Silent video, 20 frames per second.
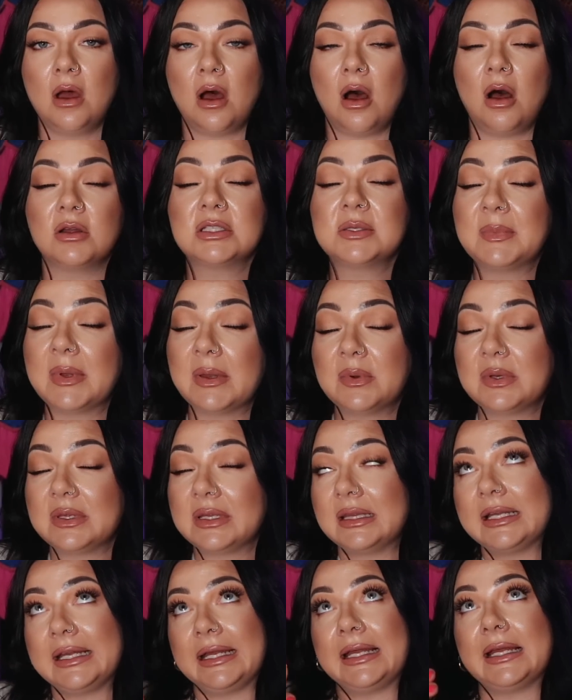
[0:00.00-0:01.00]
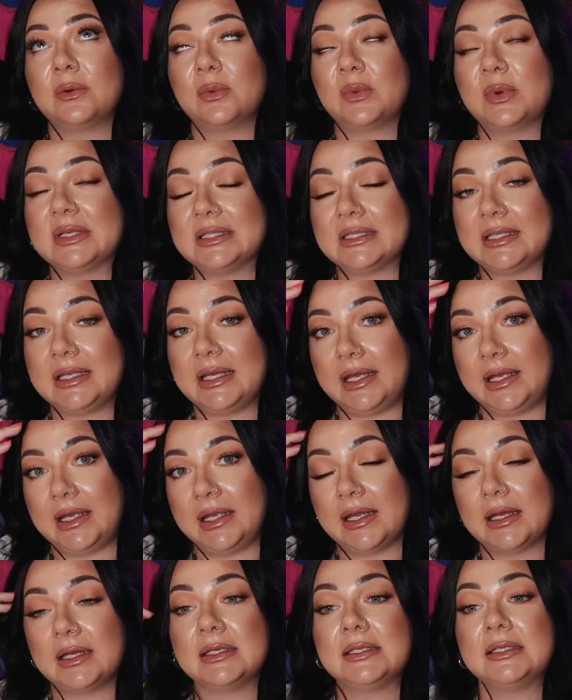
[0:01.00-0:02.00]
Ultimately, it was
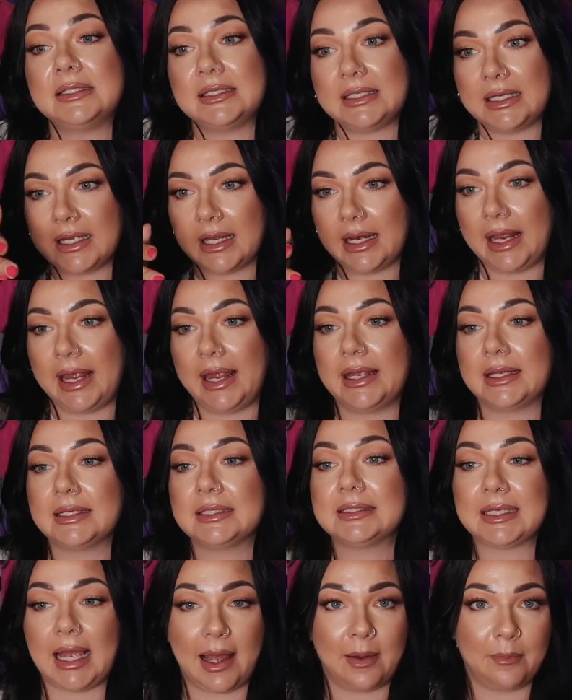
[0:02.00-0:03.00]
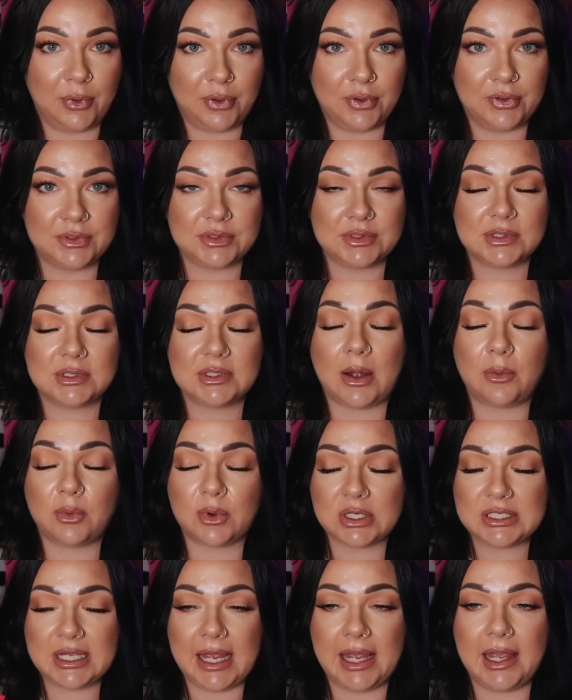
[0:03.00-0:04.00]
the DNA samples that
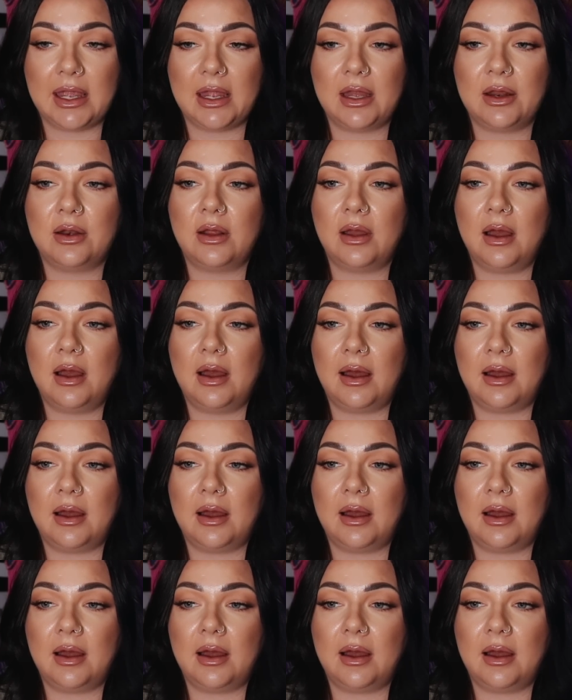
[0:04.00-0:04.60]
were taken